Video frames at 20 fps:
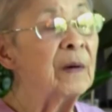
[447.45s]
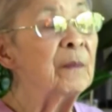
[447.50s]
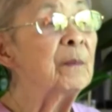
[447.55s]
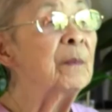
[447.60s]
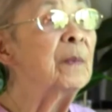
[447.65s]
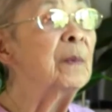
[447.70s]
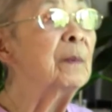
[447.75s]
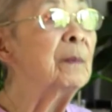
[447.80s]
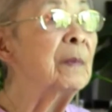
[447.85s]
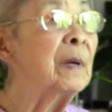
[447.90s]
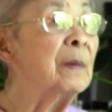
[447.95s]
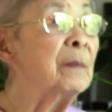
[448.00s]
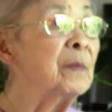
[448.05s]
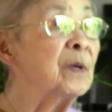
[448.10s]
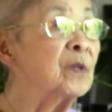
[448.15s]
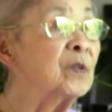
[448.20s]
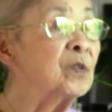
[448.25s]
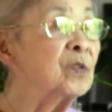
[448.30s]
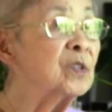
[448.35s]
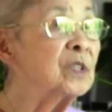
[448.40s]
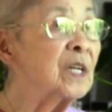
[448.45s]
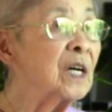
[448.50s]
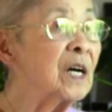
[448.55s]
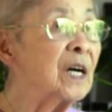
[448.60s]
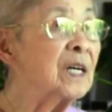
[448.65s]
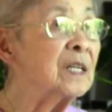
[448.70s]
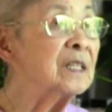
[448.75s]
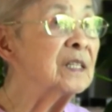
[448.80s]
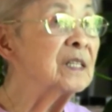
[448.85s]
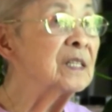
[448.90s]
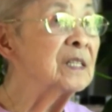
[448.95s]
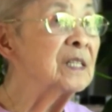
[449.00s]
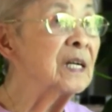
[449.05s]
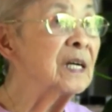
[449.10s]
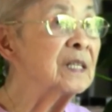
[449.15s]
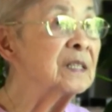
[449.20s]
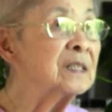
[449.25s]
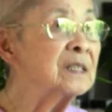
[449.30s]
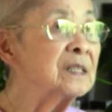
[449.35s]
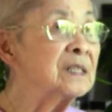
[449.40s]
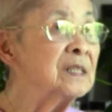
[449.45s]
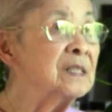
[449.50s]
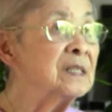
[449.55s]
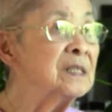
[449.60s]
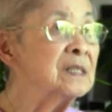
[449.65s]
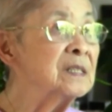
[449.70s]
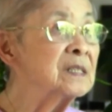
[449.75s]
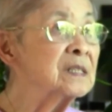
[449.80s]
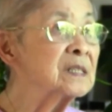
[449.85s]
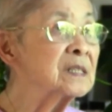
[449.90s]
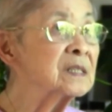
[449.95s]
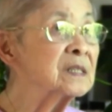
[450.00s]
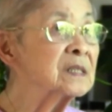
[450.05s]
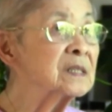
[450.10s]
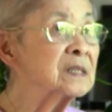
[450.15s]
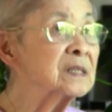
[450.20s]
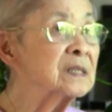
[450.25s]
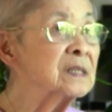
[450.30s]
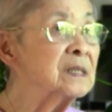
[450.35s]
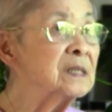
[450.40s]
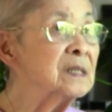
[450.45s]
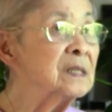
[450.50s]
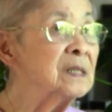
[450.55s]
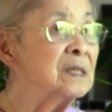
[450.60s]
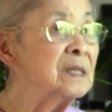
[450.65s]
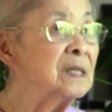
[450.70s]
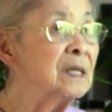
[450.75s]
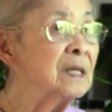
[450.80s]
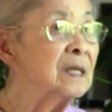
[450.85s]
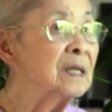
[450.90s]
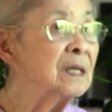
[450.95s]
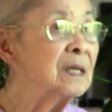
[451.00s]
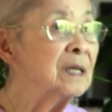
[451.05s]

And my mother died in 1961,